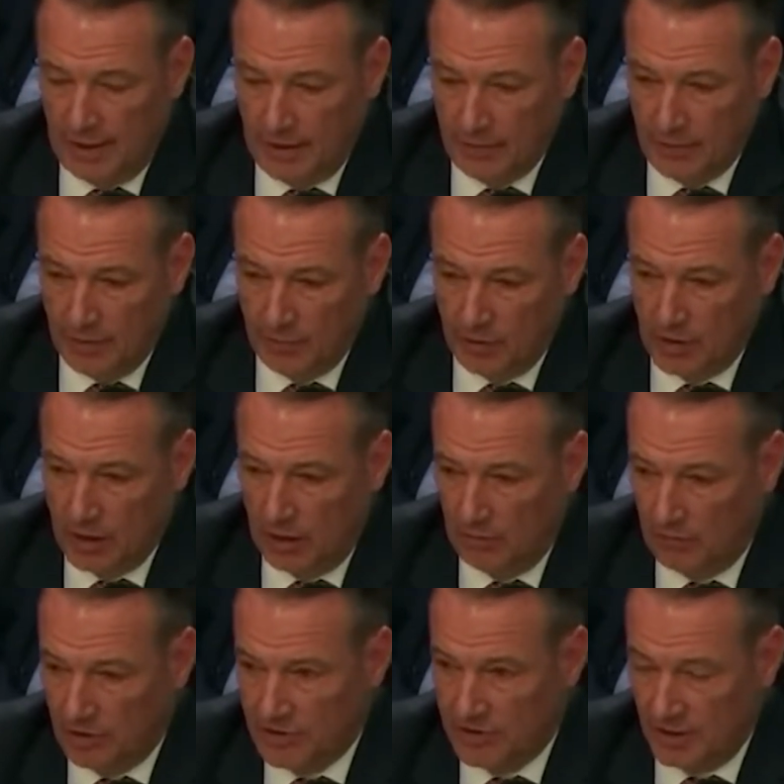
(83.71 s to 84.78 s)
any member of
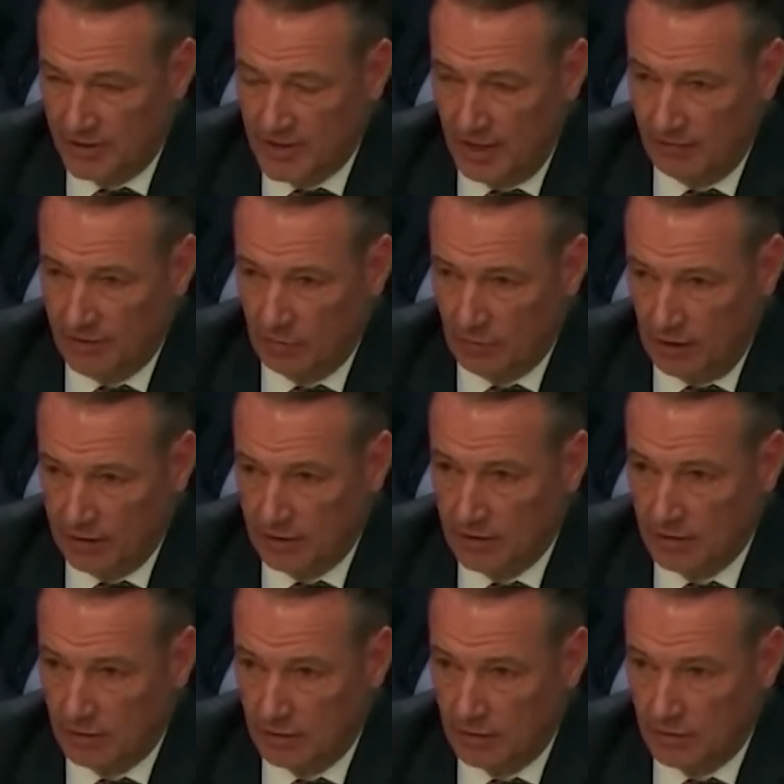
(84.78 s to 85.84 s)
Congress does have the right
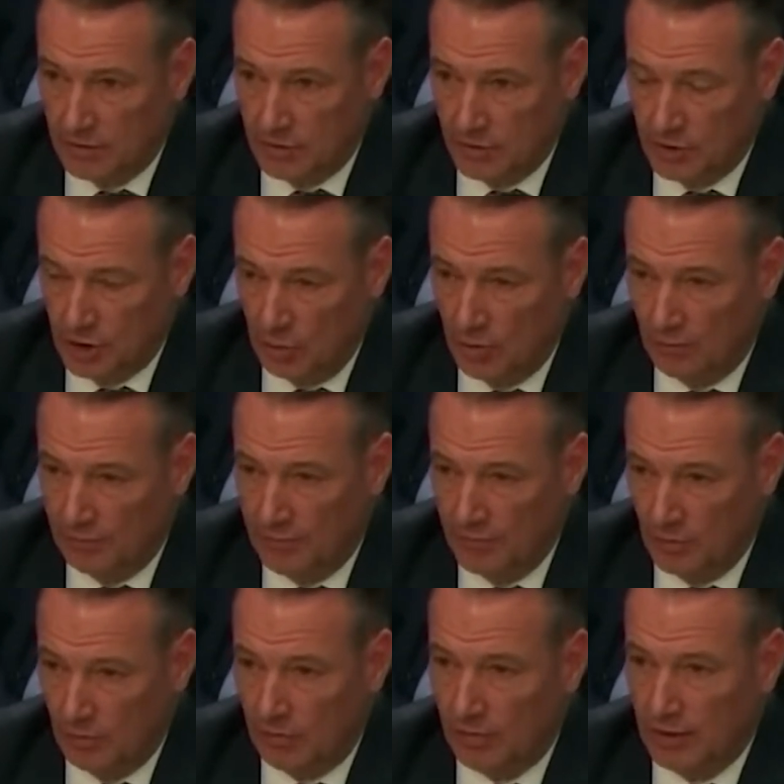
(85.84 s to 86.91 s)
to show up
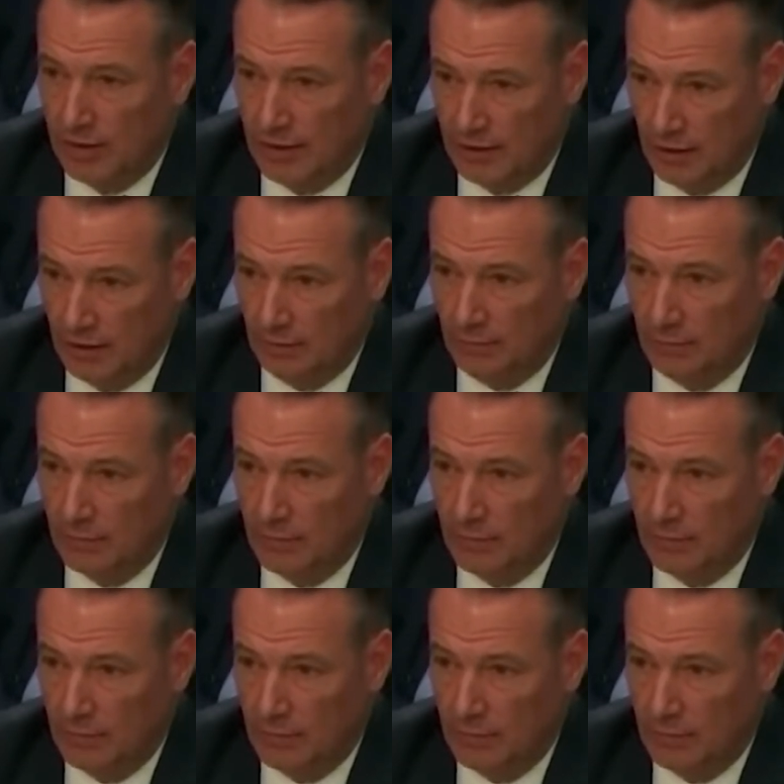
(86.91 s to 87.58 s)
for an